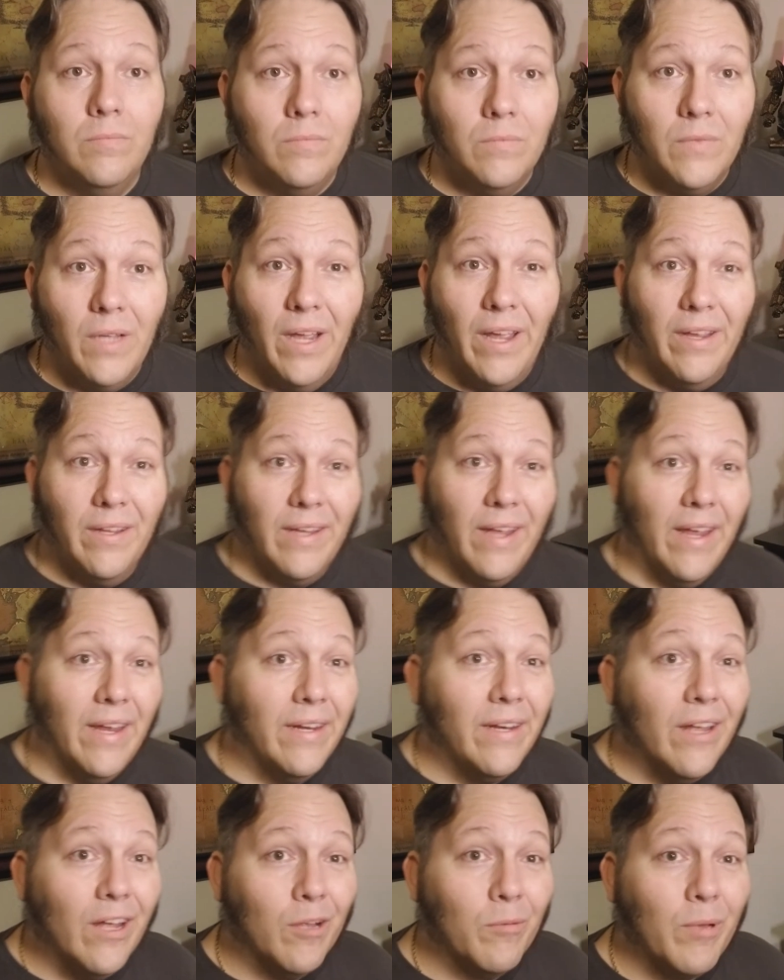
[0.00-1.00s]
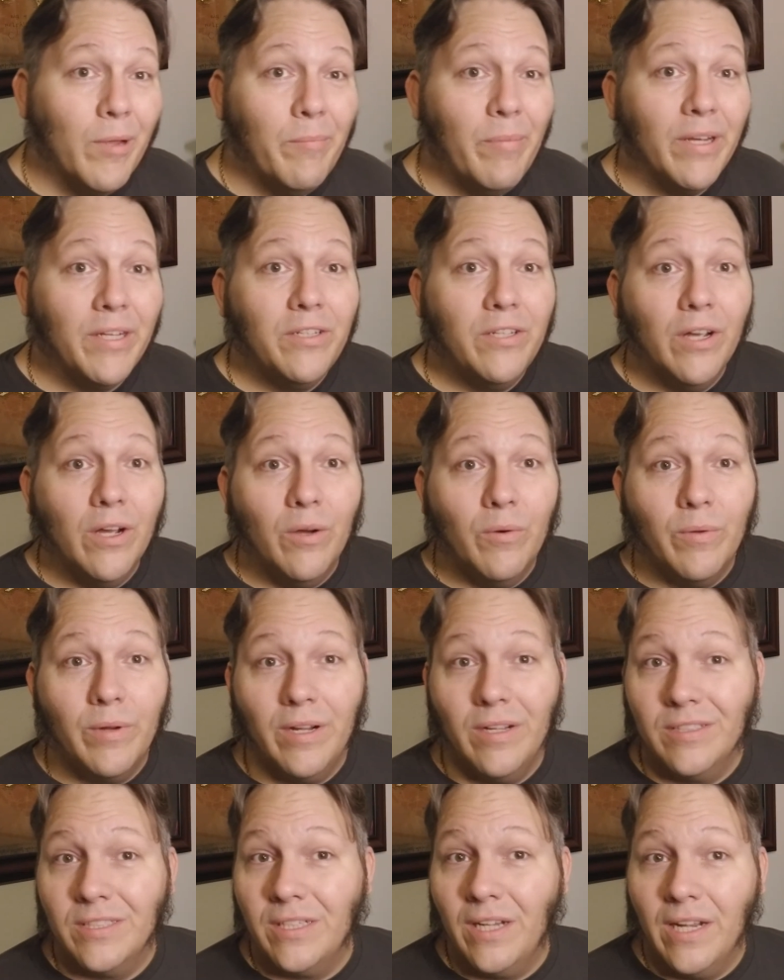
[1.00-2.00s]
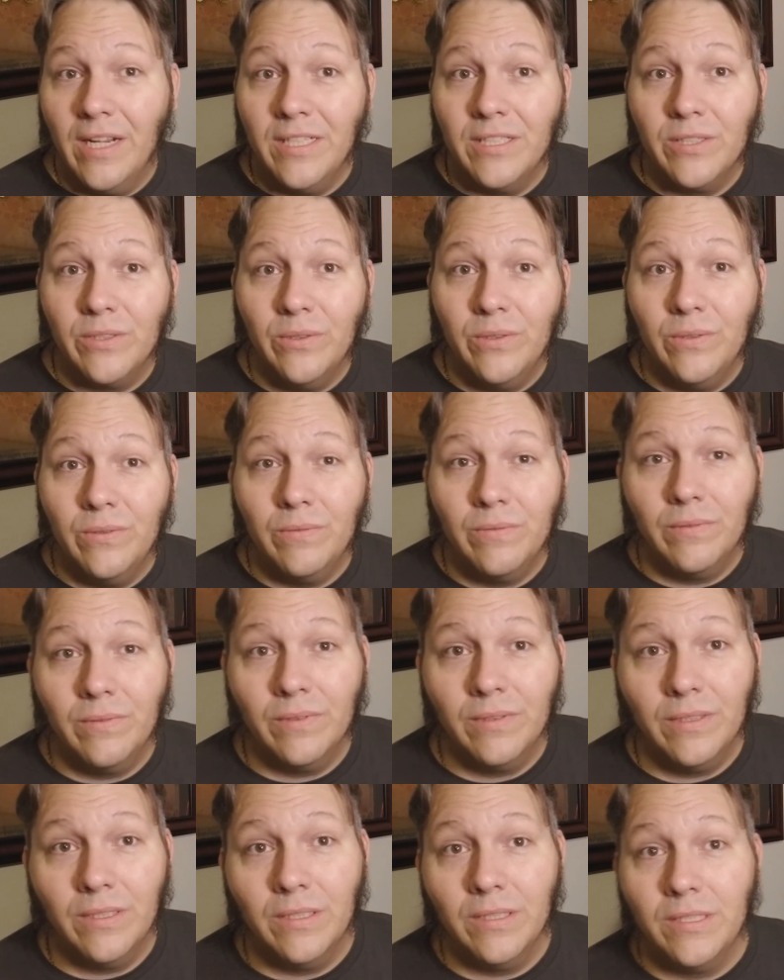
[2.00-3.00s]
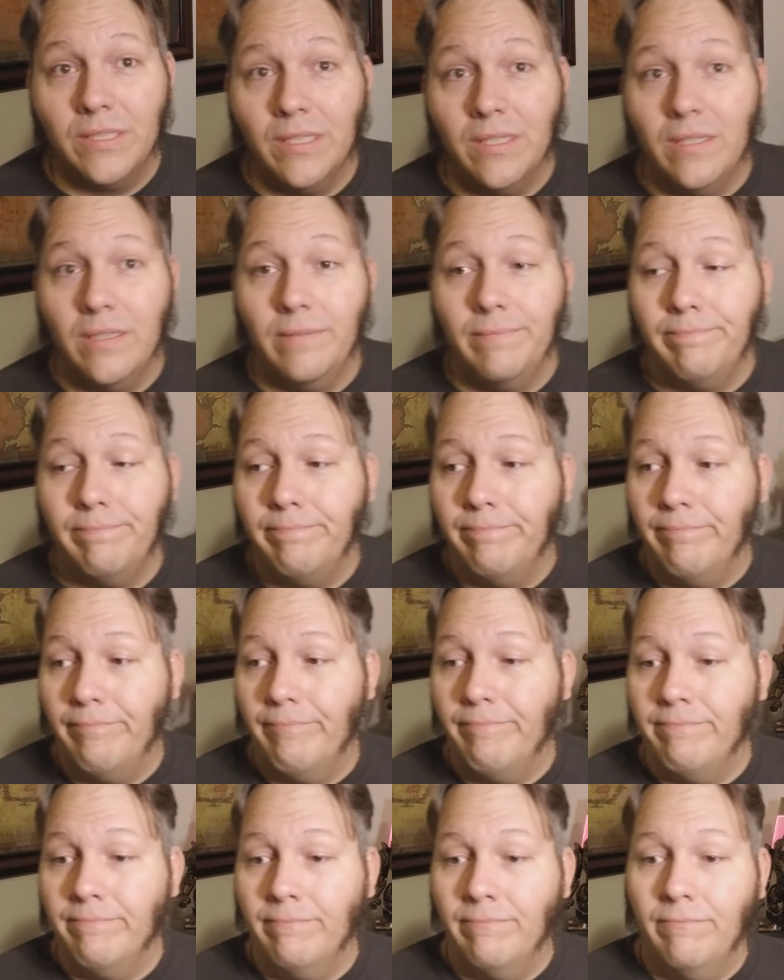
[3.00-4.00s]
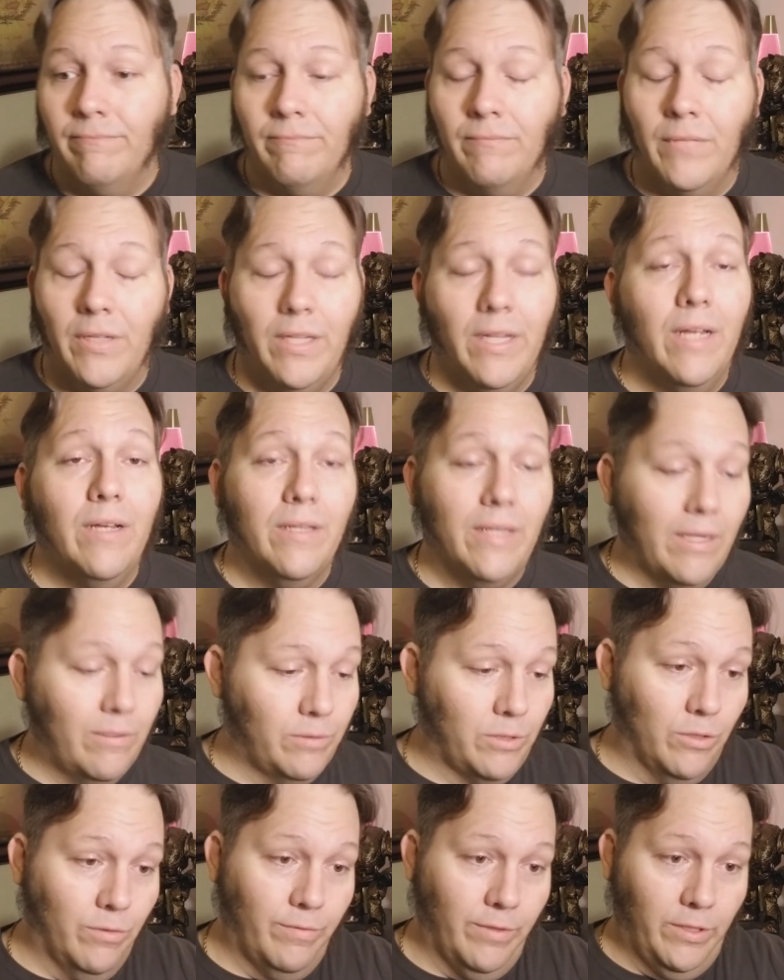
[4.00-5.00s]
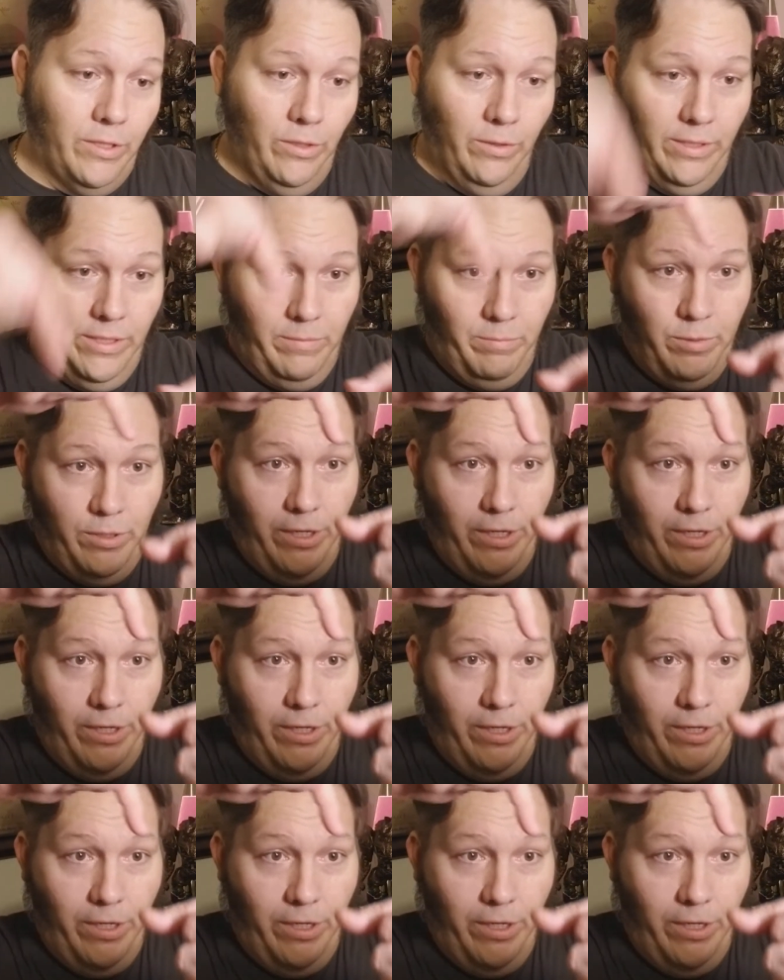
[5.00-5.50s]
a hangnail on my big toe when I was in high school, because, and that was no fun too. They put a